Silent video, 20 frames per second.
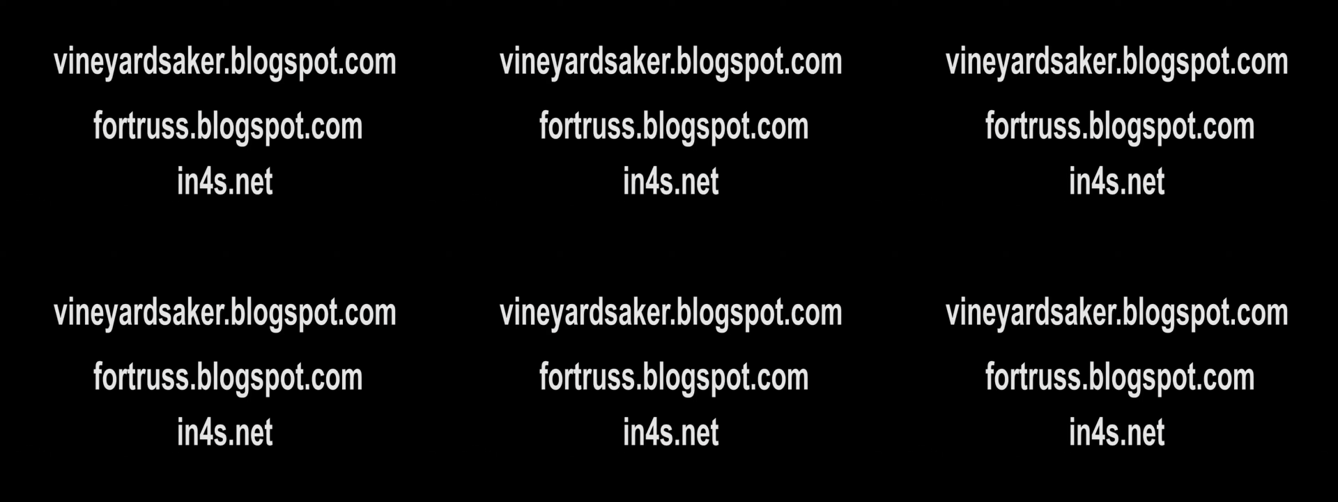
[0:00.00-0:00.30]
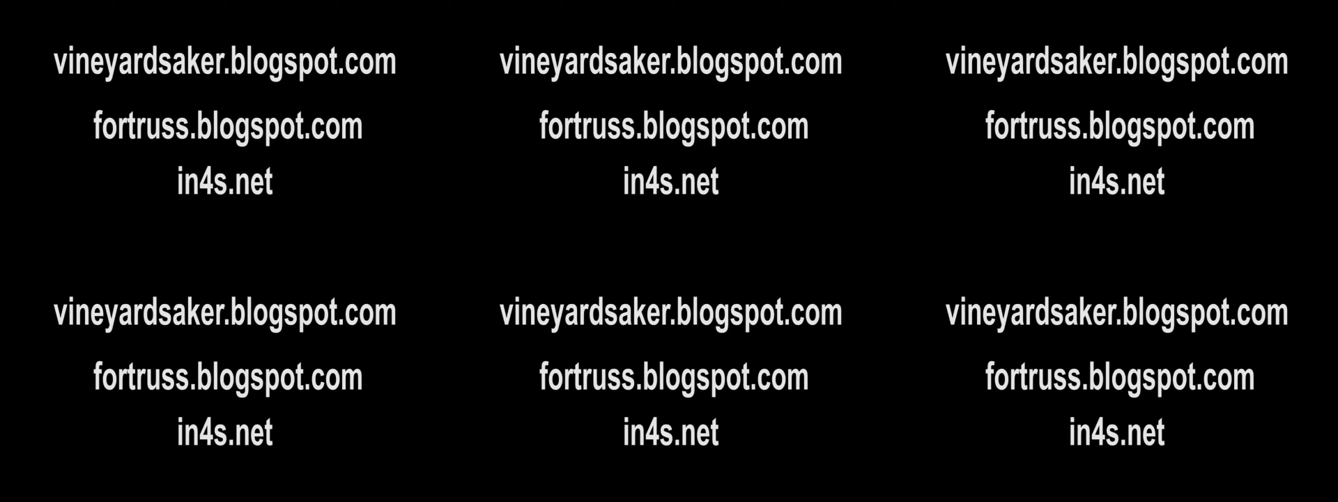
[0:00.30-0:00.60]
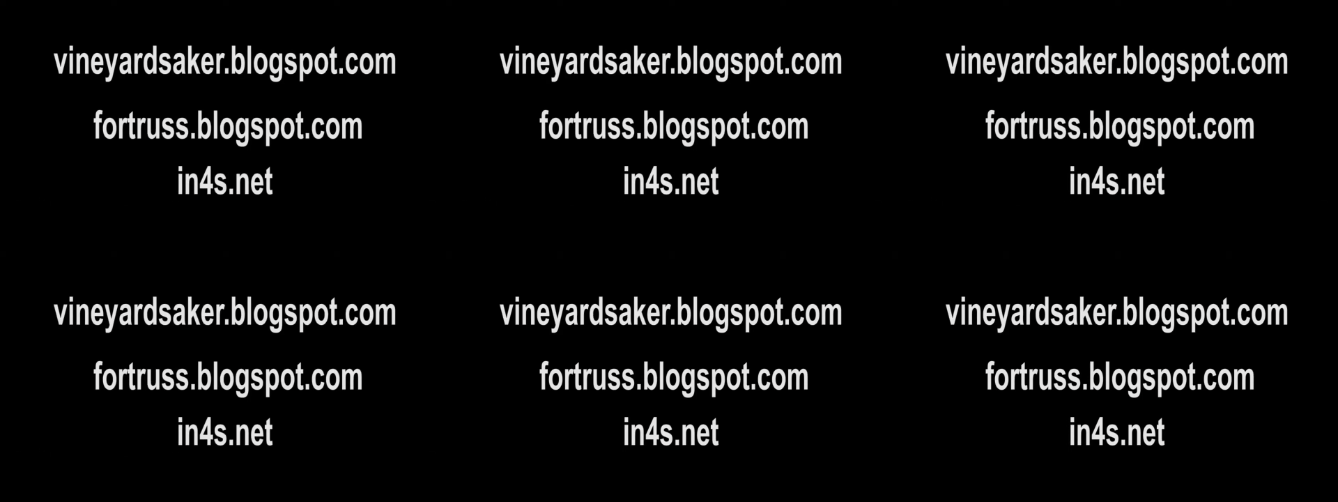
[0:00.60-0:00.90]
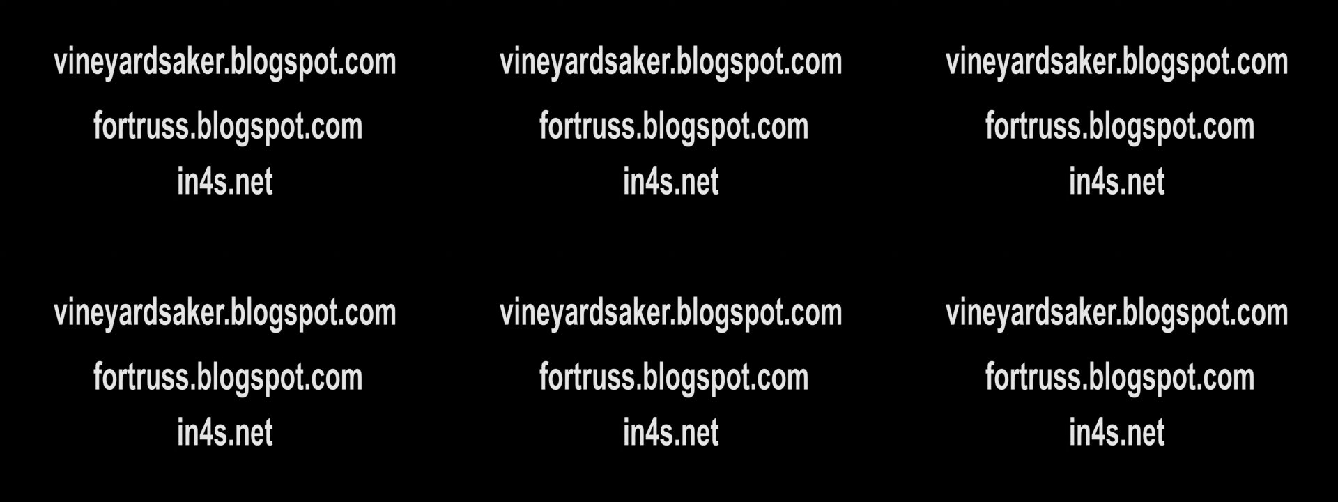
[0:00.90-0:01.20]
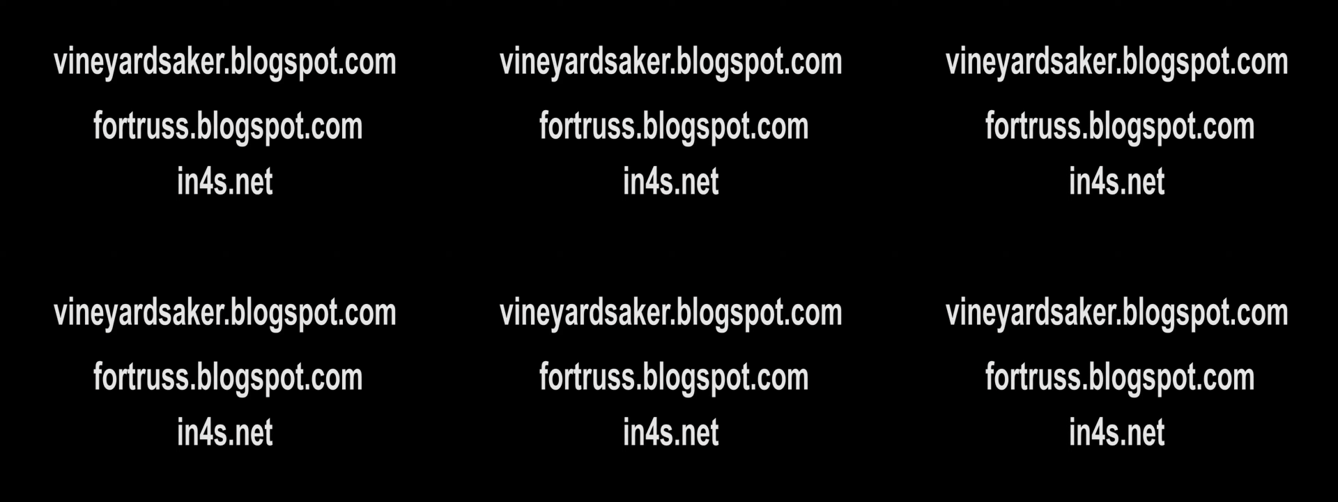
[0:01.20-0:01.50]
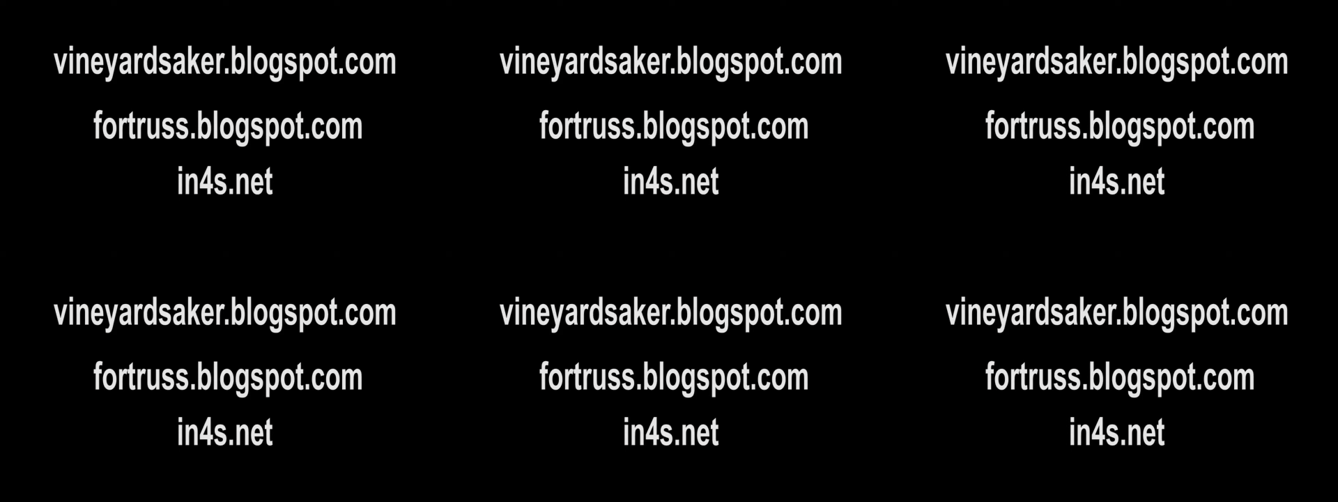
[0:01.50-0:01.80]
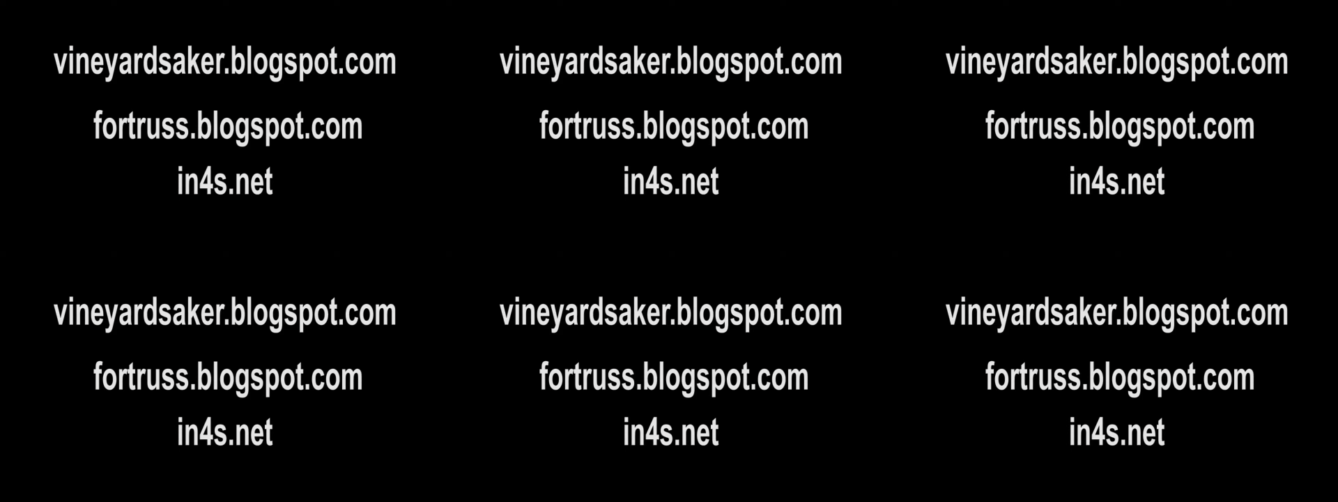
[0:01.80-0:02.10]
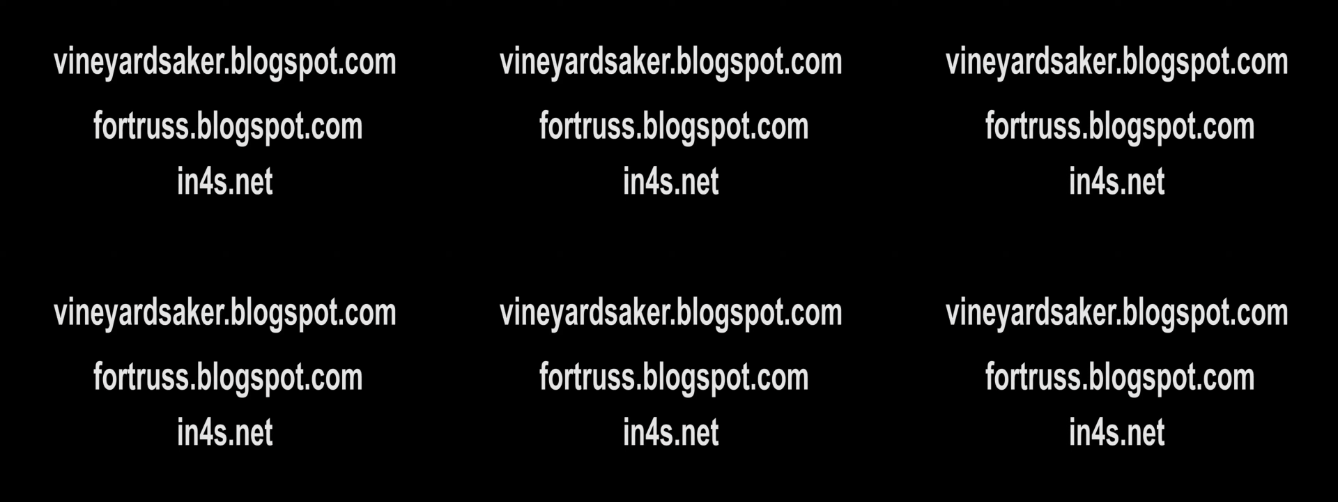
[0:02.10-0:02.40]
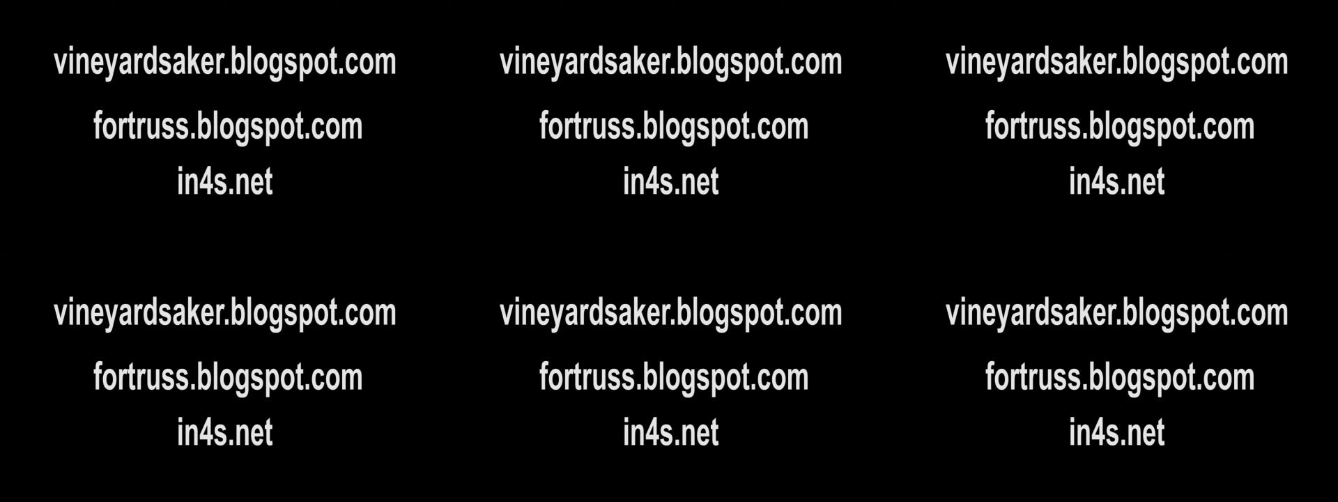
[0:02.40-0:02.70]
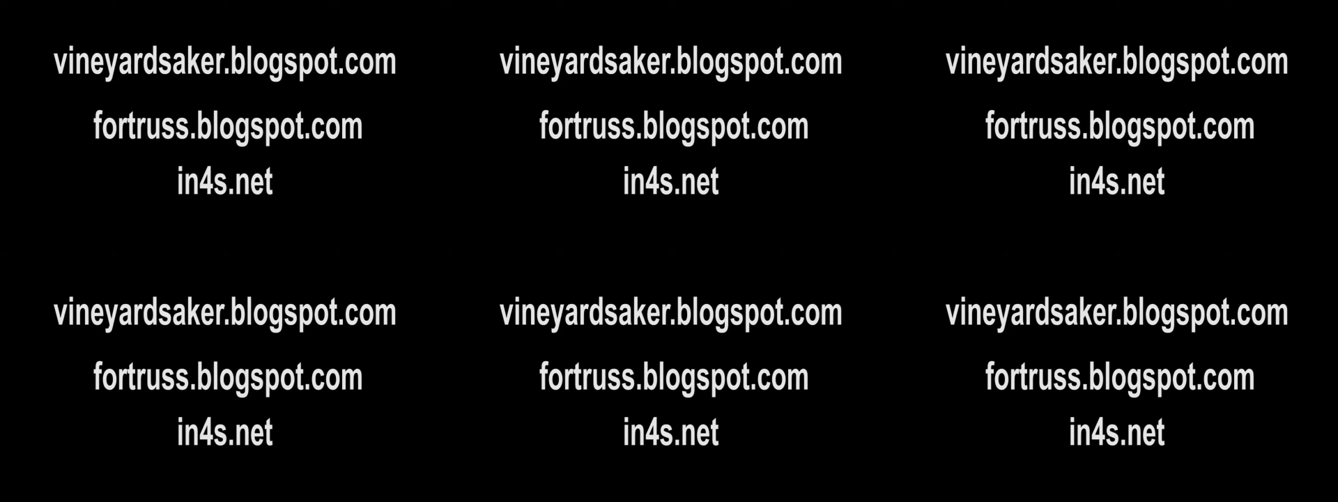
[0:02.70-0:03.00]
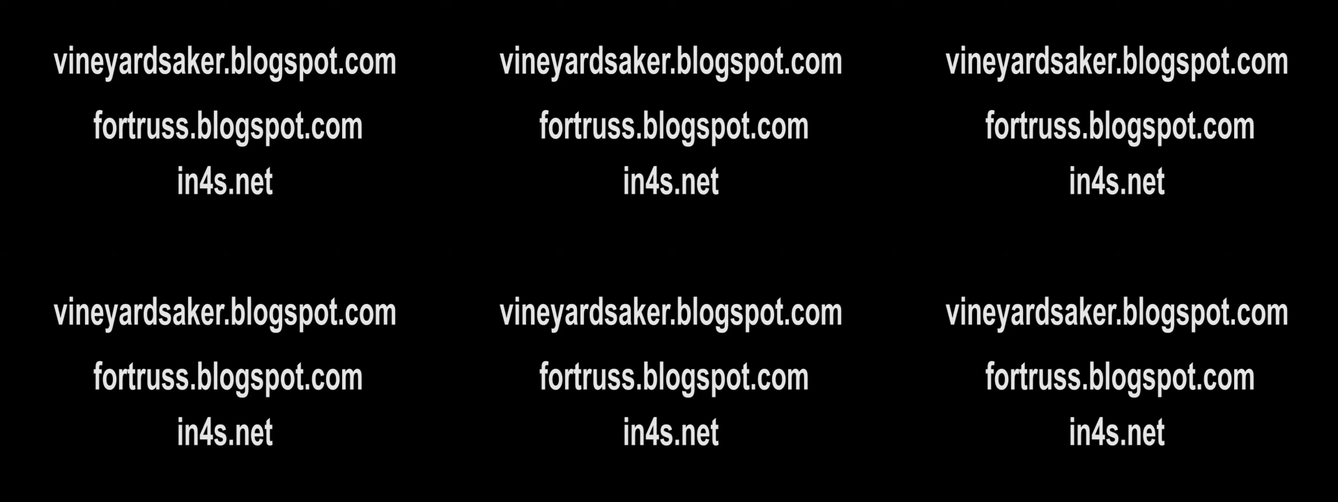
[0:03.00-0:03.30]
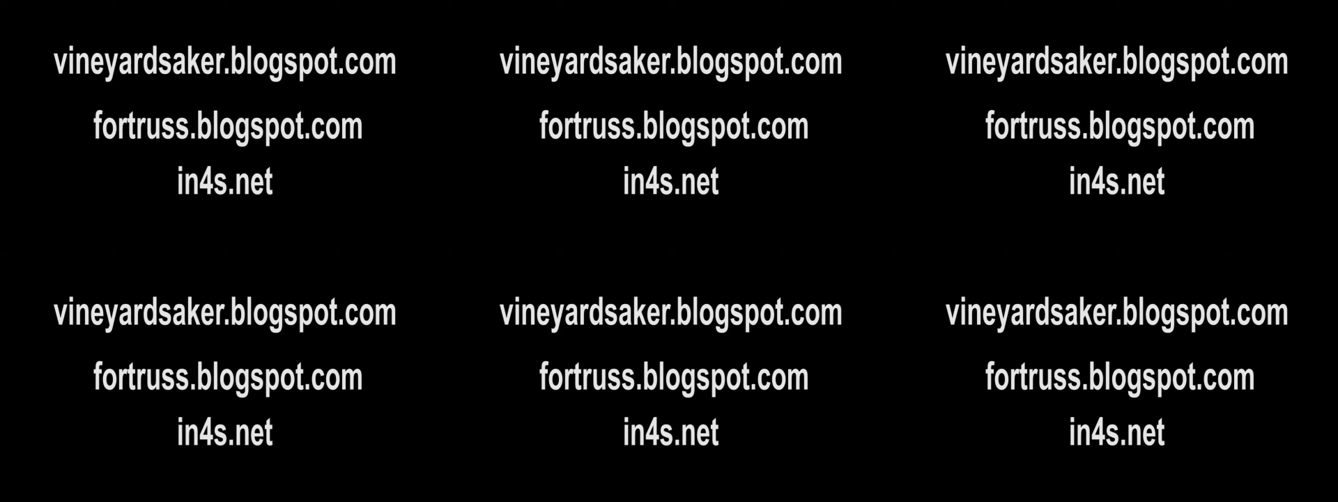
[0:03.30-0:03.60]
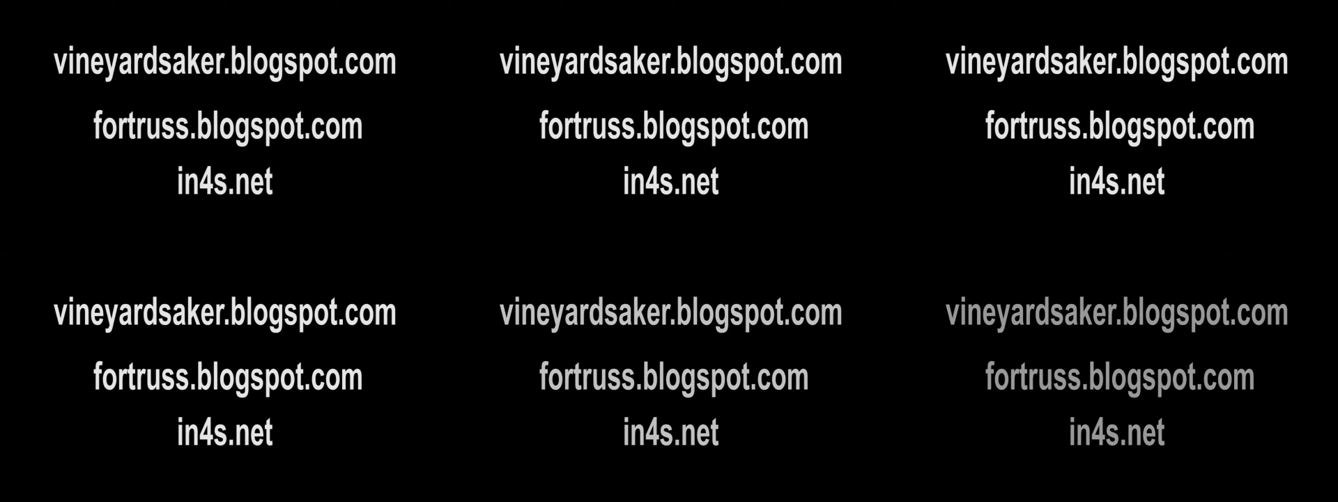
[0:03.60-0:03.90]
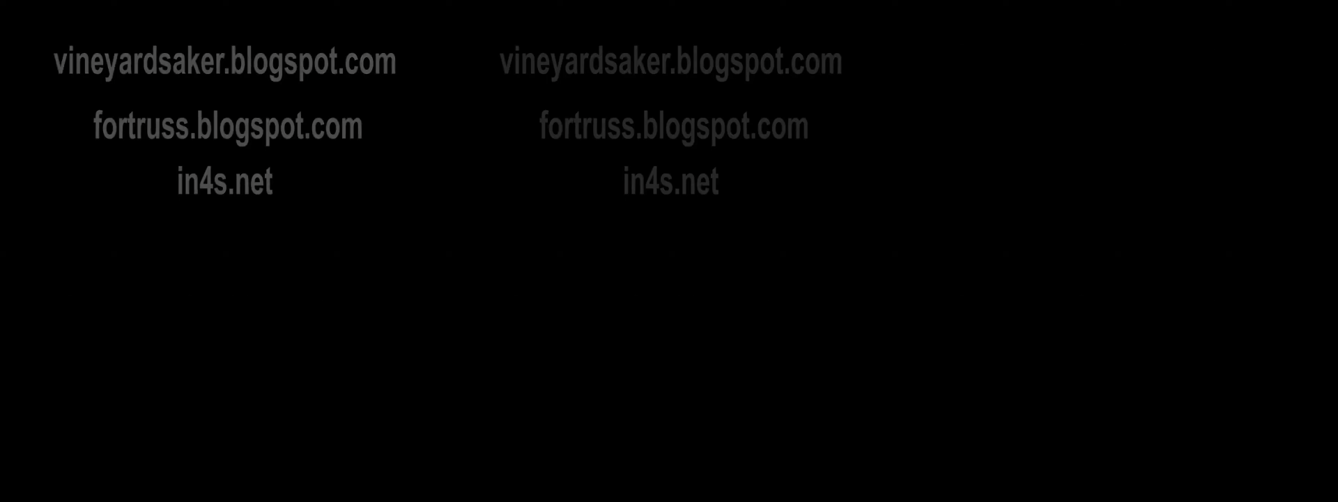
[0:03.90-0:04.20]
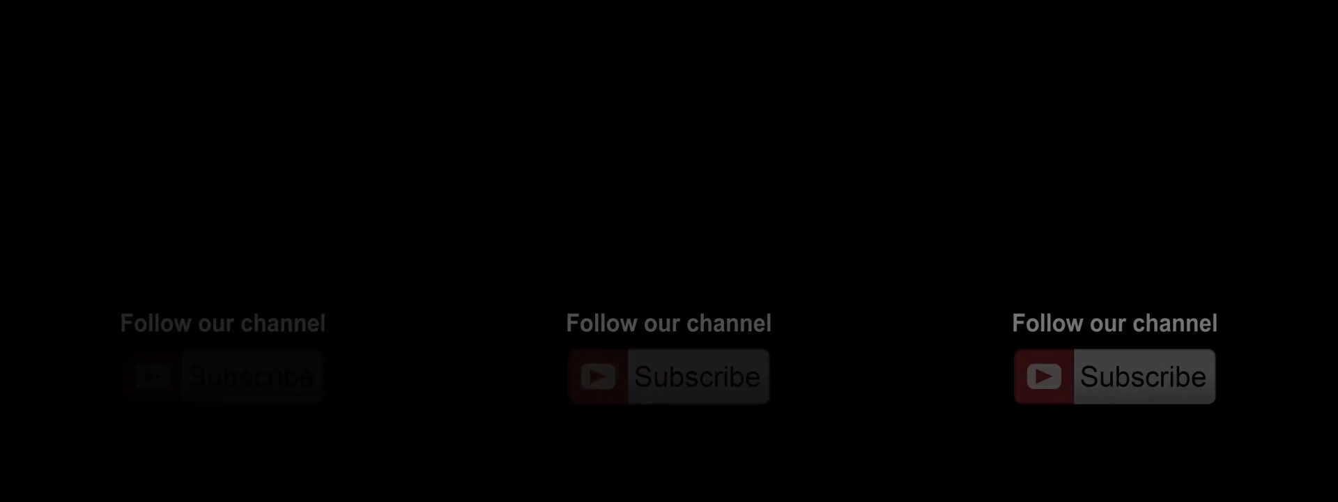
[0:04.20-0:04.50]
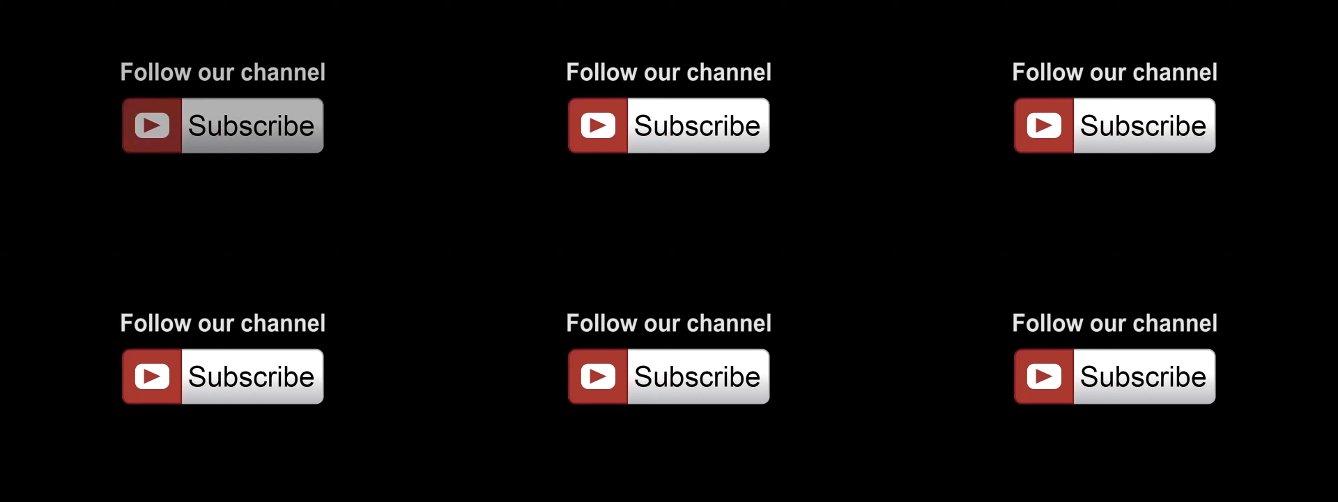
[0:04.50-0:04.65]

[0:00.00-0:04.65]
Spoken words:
[unreadable: no face in view]